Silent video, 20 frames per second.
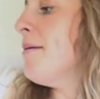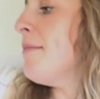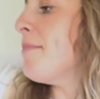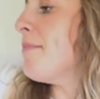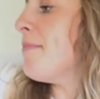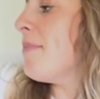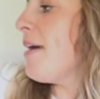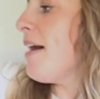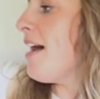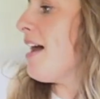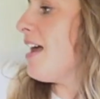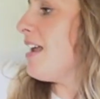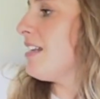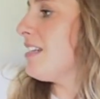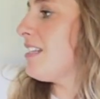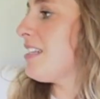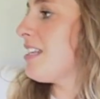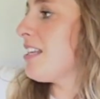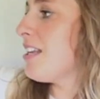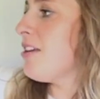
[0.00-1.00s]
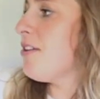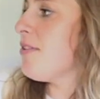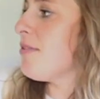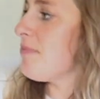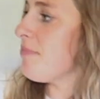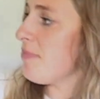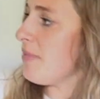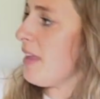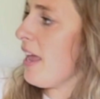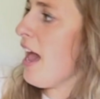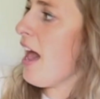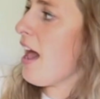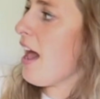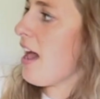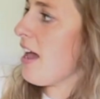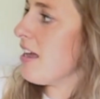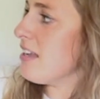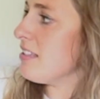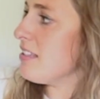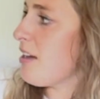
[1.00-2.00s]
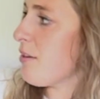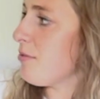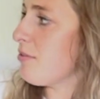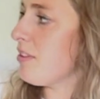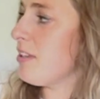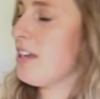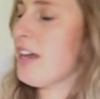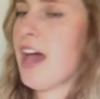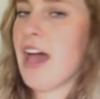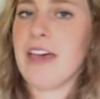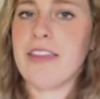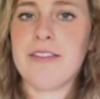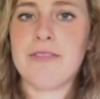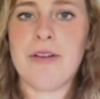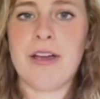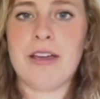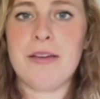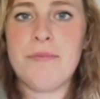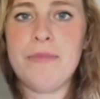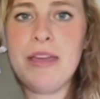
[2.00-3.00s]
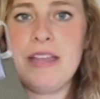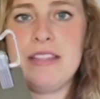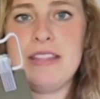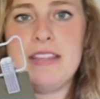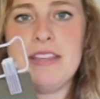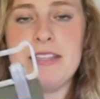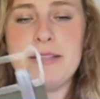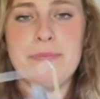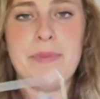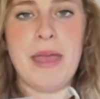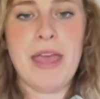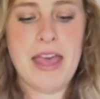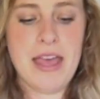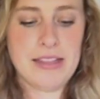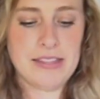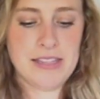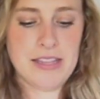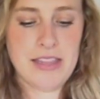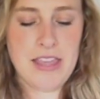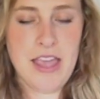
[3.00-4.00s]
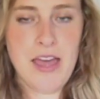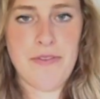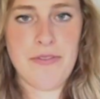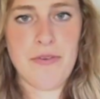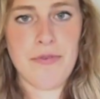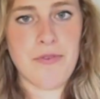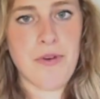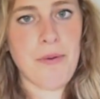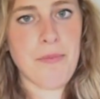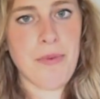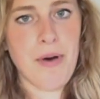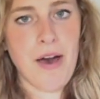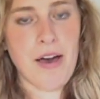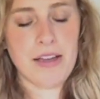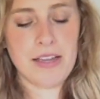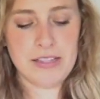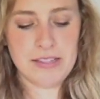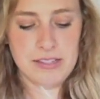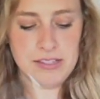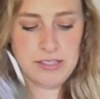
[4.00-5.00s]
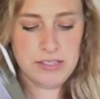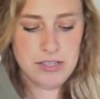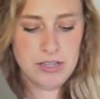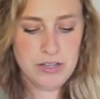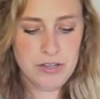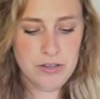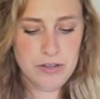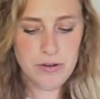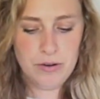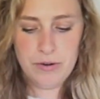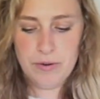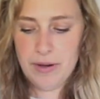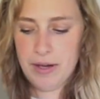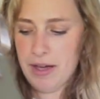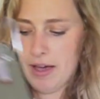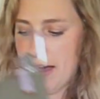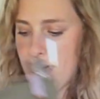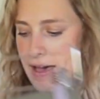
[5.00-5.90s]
But yeah, I definitely highly recommend these pants, and they have the front pockets too.